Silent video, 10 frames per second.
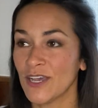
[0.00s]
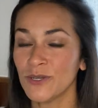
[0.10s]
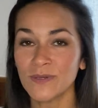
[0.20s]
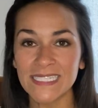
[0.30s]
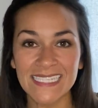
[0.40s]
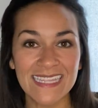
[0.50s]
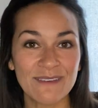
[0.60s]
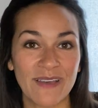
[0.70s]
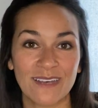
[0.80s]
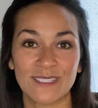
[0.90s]
who to send
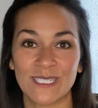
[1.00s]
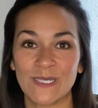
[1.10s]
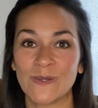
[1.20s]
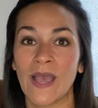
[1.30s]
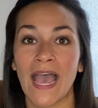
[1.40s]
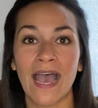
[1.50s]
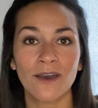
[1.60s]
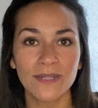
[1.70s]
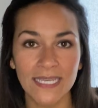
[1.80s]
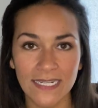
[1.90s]
them out to,
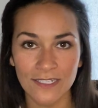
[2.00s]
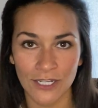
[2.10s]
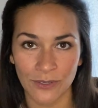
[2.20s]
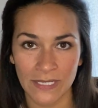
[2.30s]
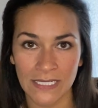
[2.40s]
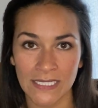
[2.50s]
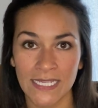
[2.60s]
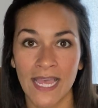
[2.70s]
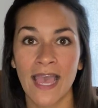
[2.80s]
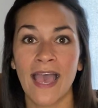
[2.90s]
how to get it noticed,
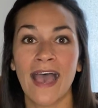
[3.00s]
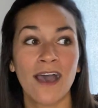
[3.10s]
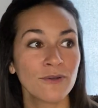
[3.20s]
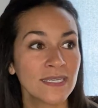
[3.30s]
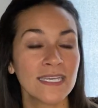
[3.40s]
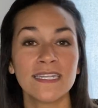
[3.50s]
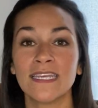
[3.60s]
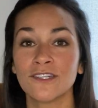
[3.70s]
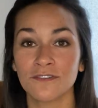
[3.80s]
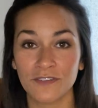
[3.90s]
how to get
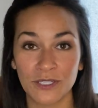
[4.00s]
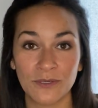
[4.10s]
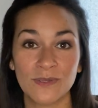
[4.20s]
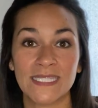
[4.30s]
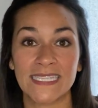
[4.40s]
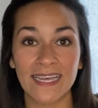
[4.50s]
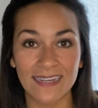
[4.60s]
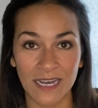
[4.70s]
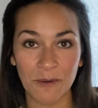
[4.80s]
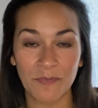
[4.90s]
interviews set
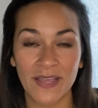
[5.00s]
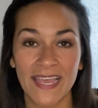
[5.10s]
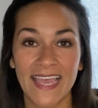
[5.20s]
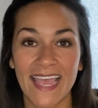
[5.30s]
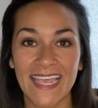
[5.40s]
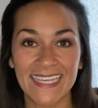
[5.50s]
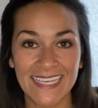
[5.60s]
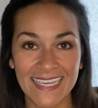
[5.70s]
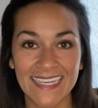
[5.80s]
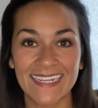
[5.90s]
up, and
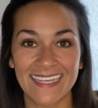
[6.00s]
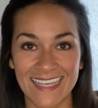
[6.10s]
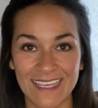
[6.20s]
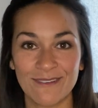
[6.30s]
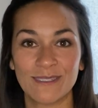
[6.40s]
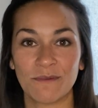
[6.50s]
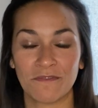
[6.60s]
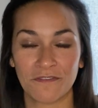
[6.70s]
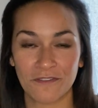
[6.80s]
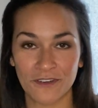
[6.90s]
get you some
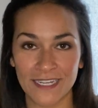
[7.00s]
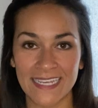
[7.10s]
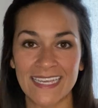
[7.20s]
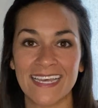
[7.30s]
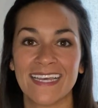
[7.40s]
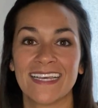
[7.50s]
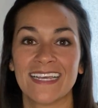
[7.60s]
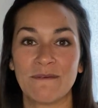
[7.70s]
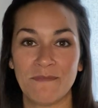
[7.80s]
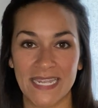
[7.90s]
free
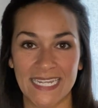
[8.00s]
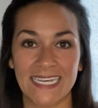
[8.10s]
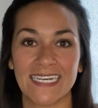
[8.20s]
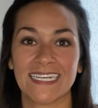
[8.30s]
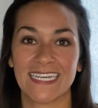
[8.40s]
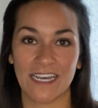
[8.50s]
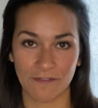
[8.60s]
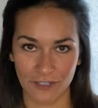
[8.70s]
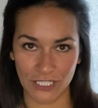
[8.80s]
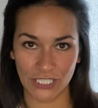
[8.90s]
media
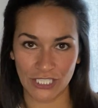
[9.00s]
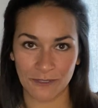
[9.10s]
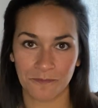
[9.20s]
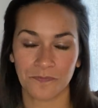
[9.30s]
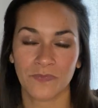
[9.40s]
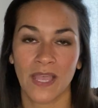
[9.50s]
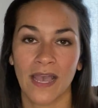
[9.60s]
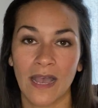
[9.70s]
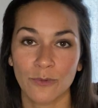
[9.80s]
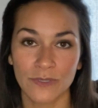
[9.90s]
coverage.
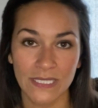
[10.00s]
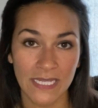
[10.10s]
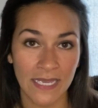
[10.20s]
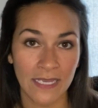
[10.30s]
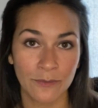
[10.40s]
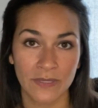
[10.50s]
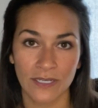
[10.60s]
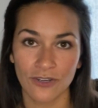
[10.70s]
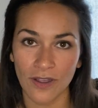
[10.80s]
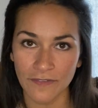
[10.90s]
I will say with the
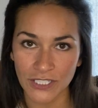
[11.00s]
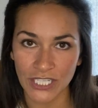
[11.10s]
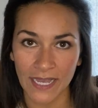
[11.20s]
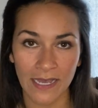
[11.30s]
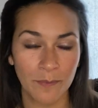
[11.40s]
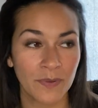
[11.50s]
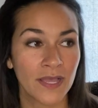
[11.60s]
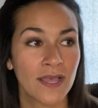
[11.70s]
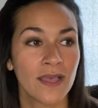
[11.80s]
Crawfish app,